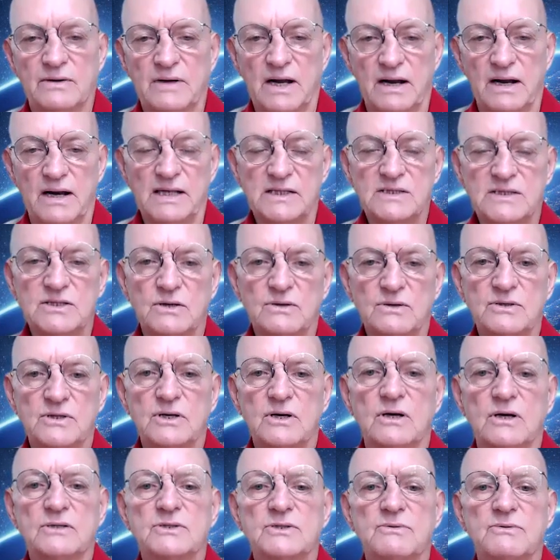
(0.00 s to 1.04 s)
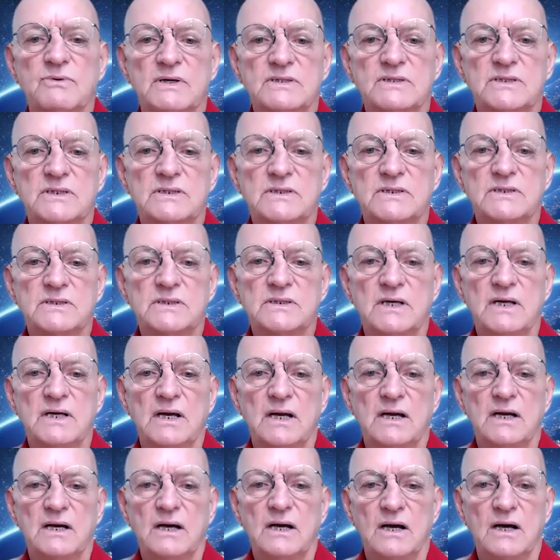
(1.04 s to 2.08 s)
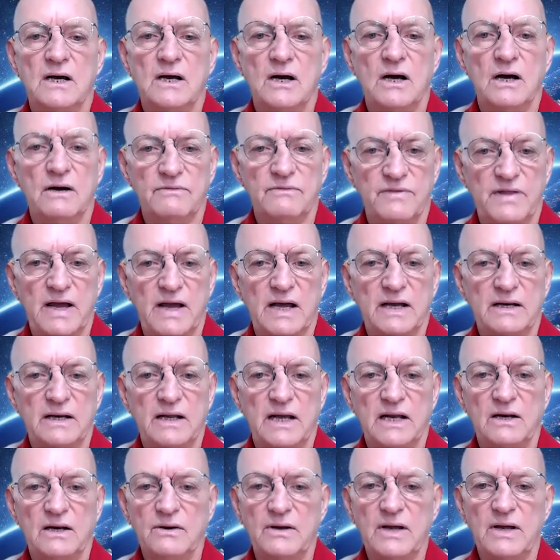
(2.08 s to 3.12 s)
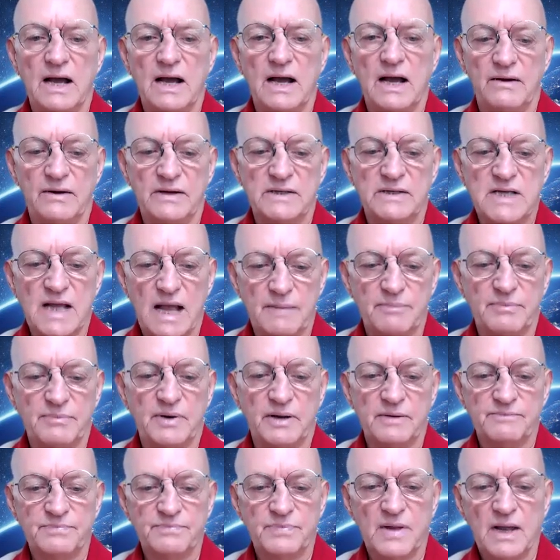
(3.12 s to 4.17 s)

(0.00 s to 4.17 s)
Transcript: Now let's look at the consequences of that and look how it has happened.